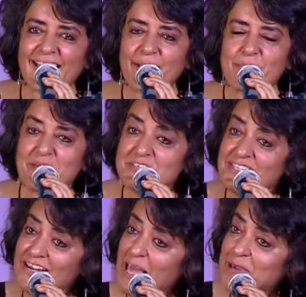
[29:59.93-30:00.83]
Because
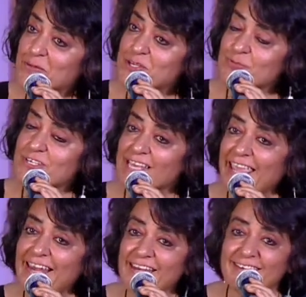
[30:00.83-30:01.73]
the language was
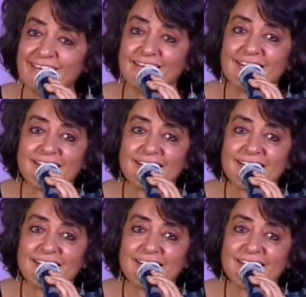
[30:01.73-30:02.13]
alien,